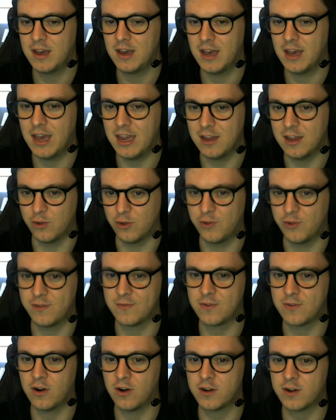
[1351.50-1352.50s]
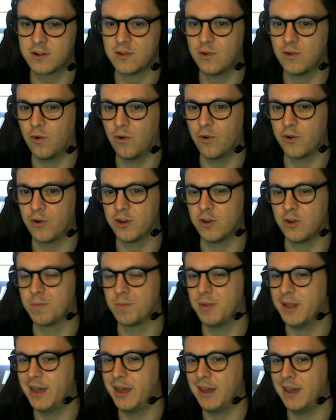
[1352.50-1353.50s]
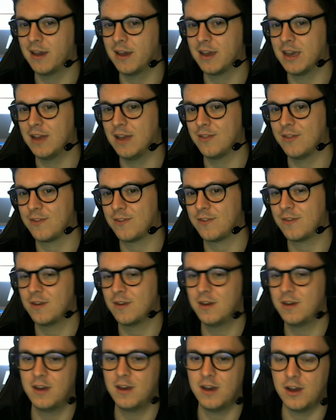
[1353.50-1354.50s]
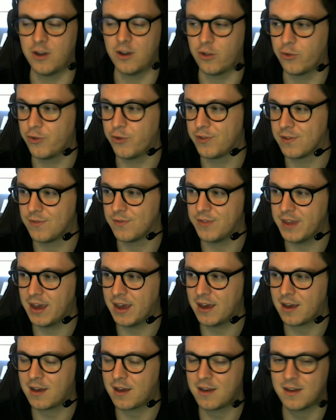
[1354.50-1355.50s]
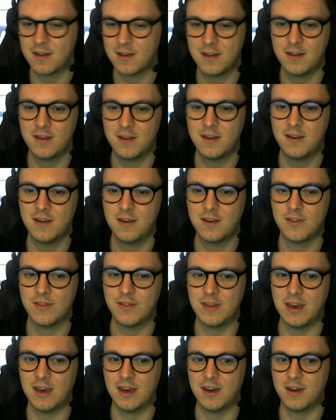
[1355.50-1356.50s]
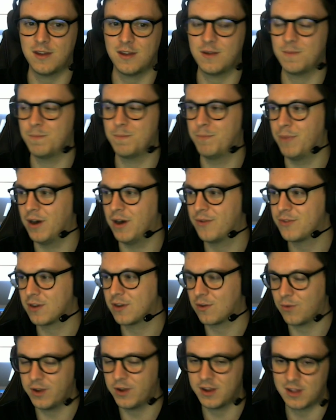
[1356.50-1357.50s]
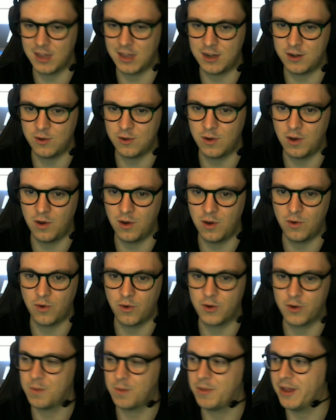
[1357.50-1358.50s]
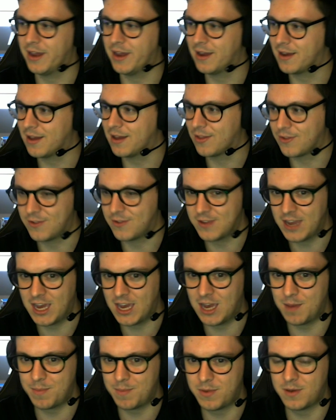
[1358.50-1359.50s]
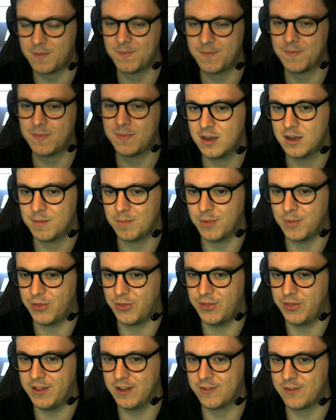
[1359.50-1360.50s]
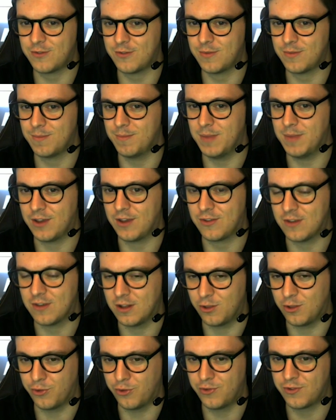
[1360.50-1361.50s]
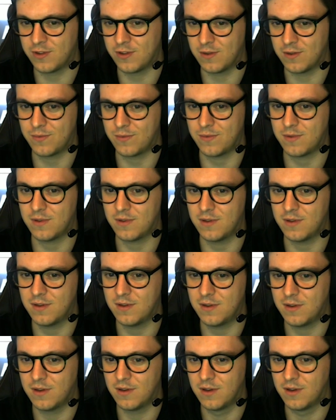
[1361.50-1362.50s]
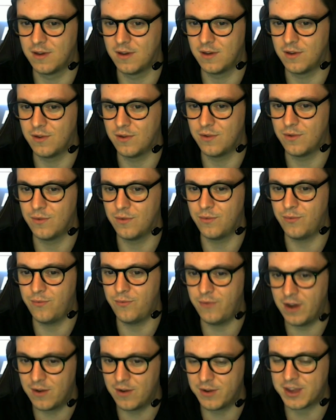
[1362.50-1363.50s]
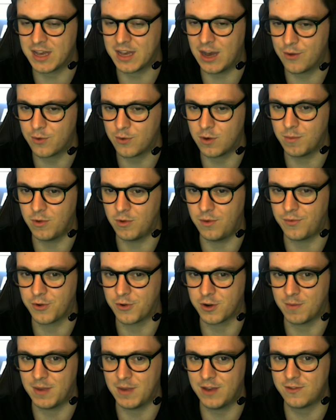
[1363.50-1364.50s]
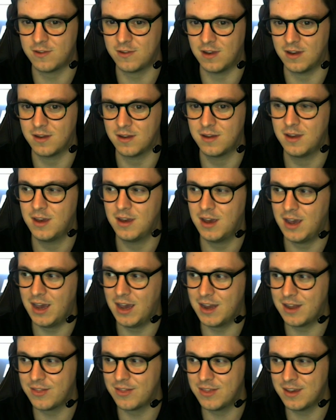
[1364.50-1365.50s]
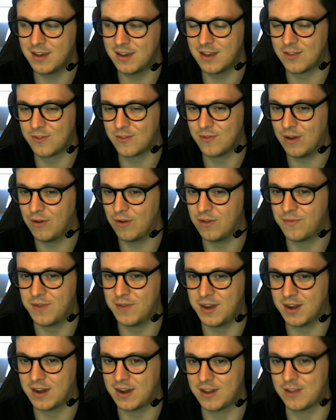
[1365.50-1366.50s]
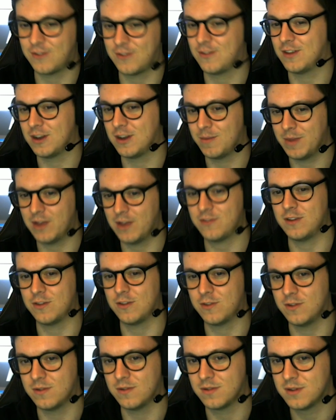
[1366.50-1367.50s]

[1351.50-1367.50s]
a elusive card, or you're playing against an elusive deck that buffed the Green Glade duo, or you're playing against Zap. But this makes elusive very counterable for Demacia. And I think it's very fitting that this is in Demacia too.